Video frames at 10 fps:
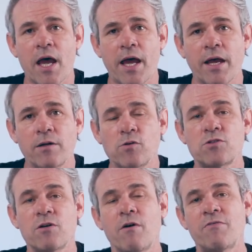And
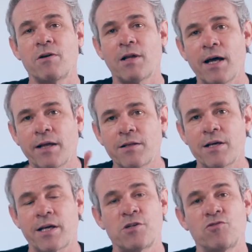also, if you like the
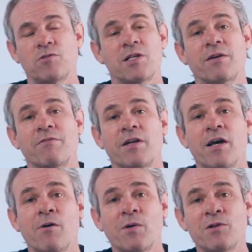occasional tech
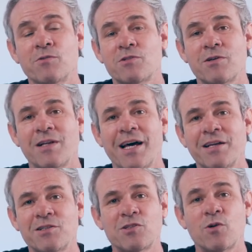video and you also
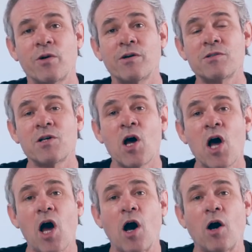like tutorials
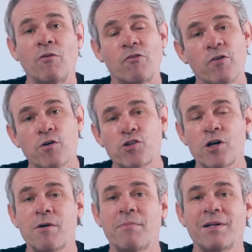on
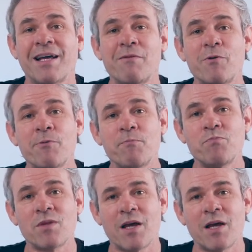Photoshop and Lightroom,